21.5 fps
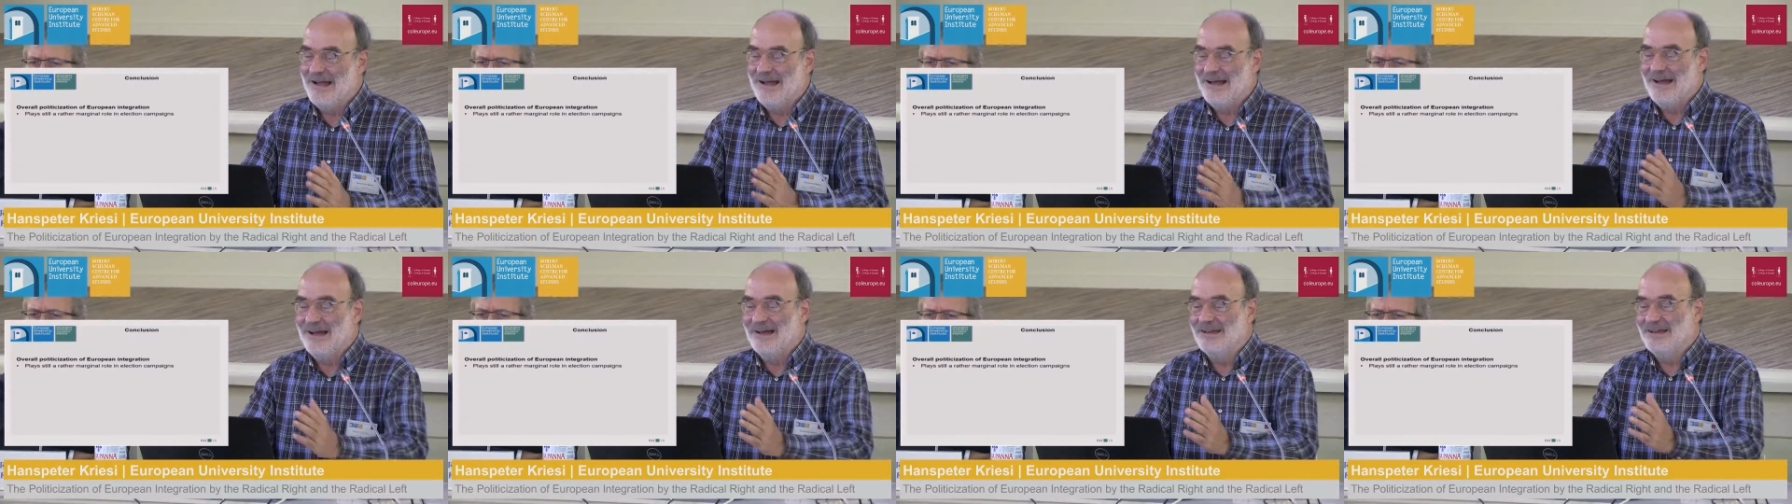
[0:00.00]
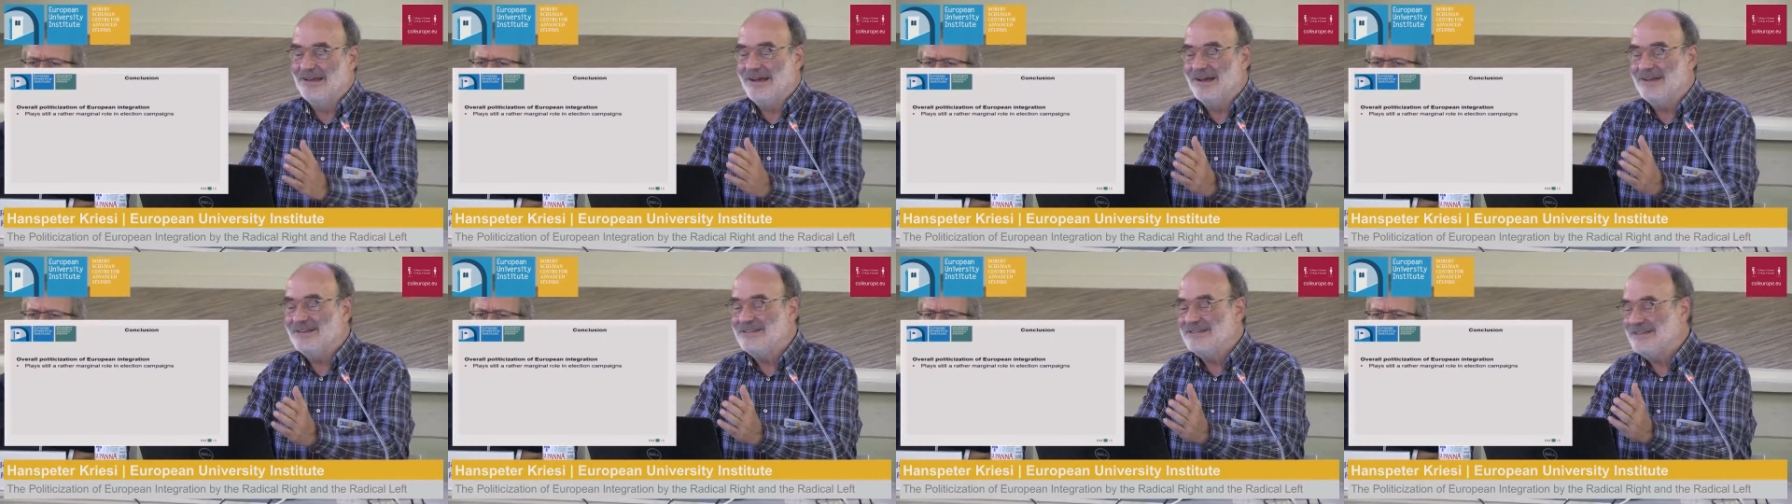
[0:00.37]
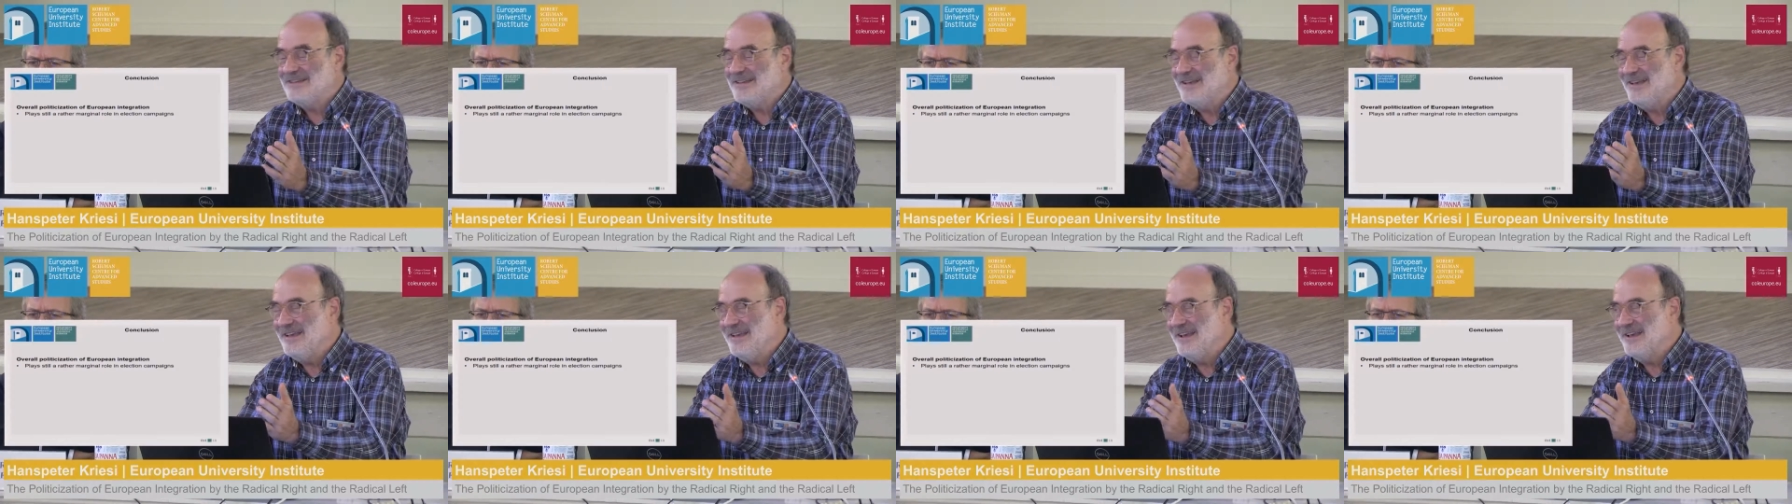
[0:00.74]
I, I
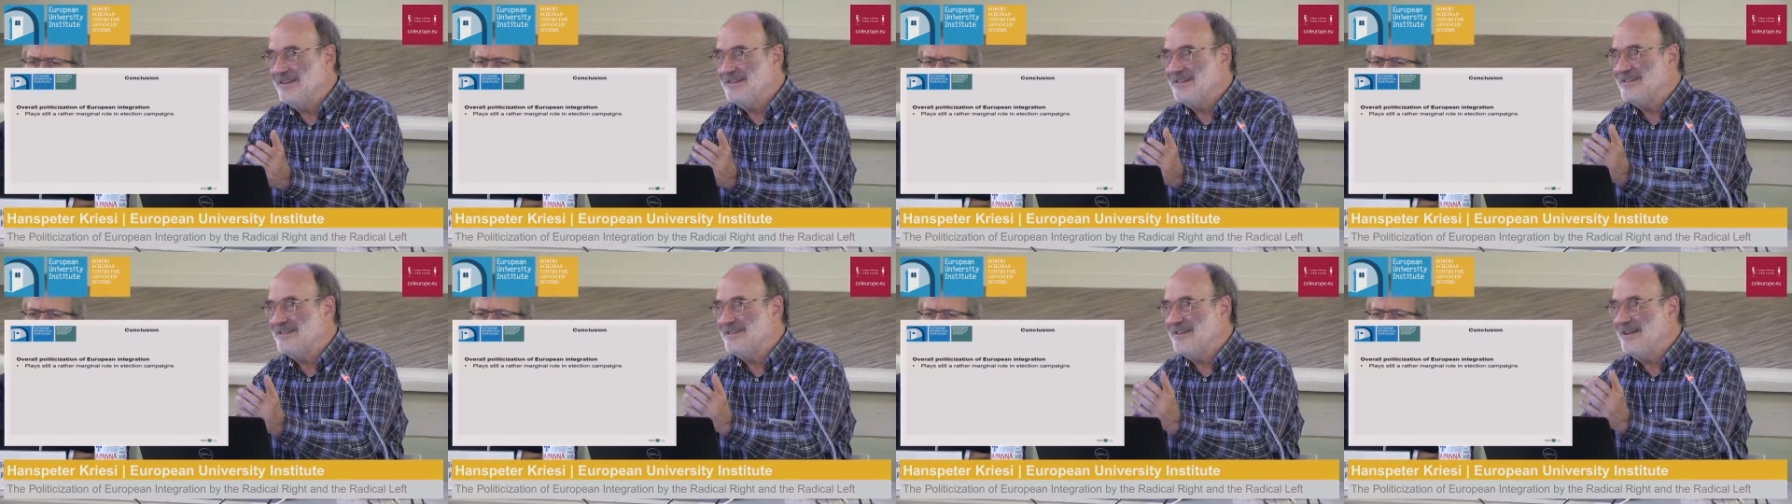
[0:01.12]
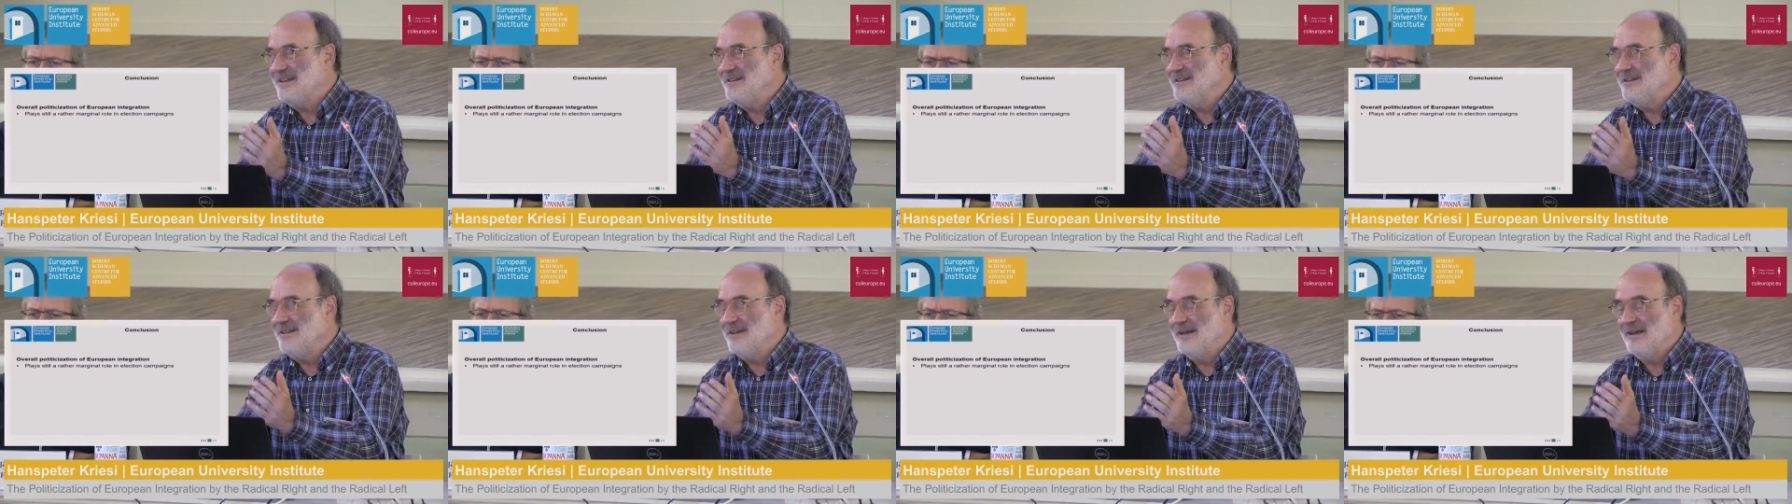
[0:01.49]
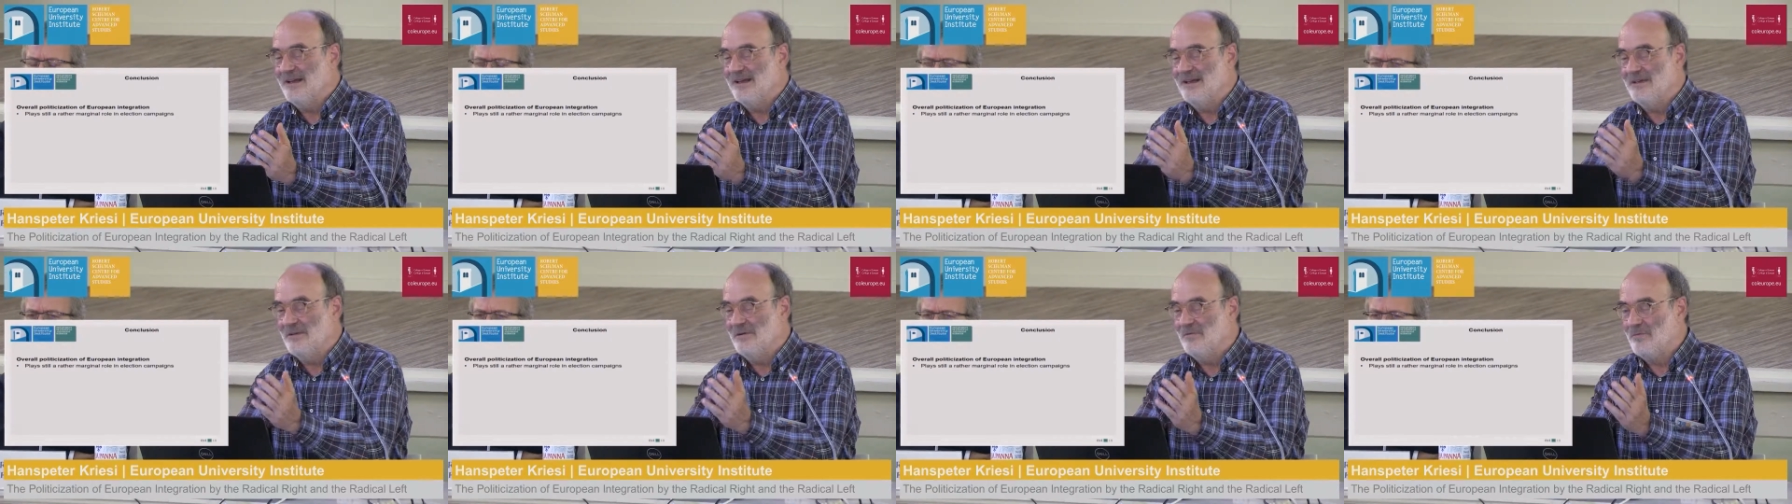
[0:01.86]
say it's still a